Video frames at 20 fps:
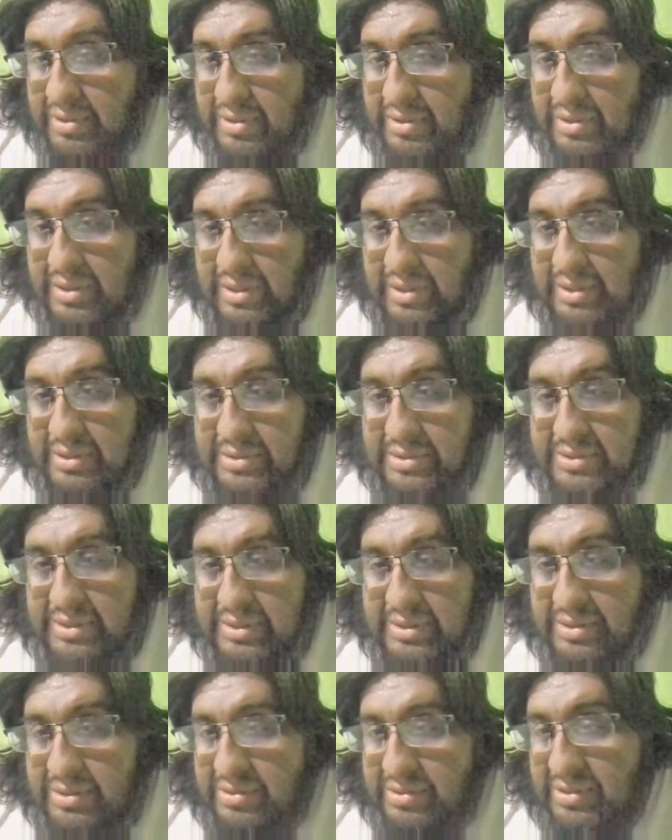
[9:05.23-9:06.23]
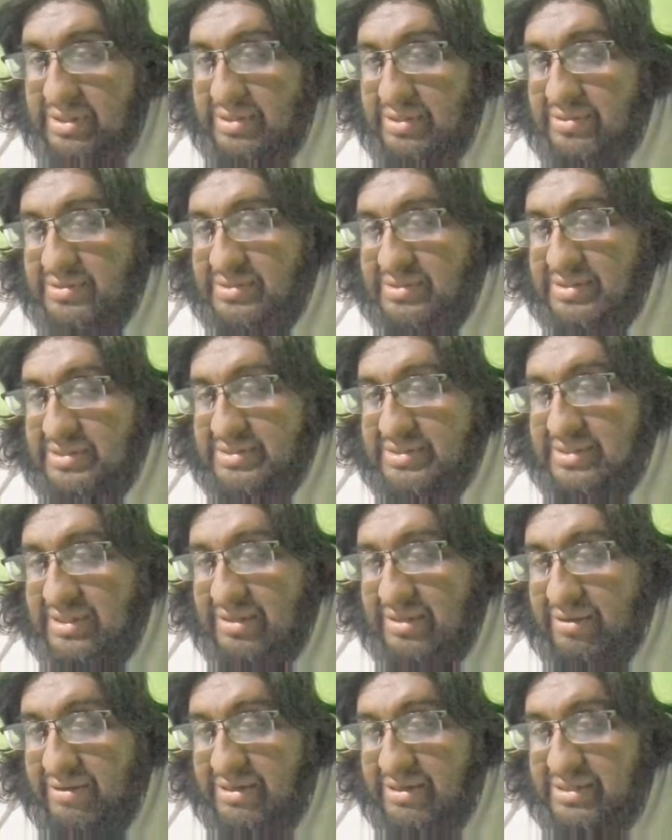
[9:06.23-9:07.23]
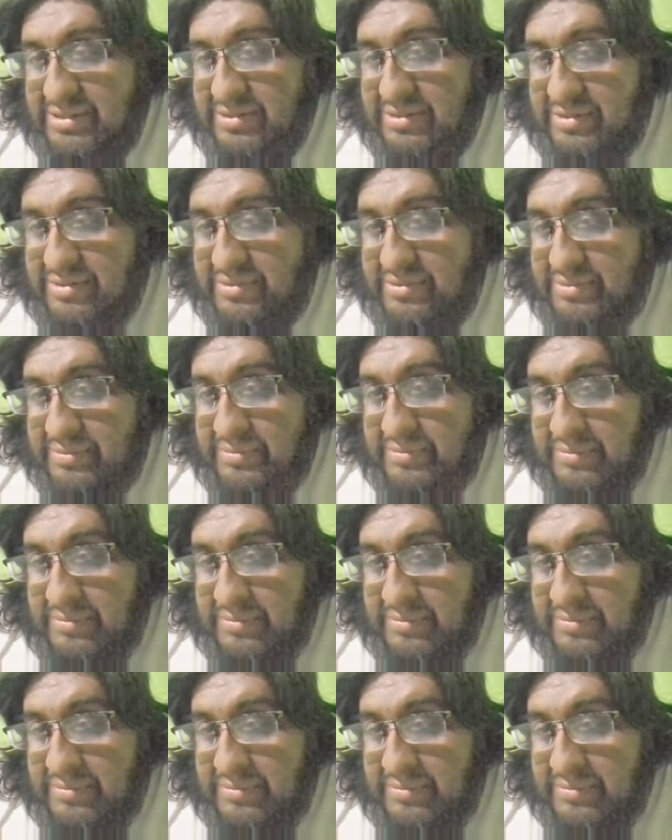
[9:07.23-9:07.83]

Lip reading: And so you can use this declaration too.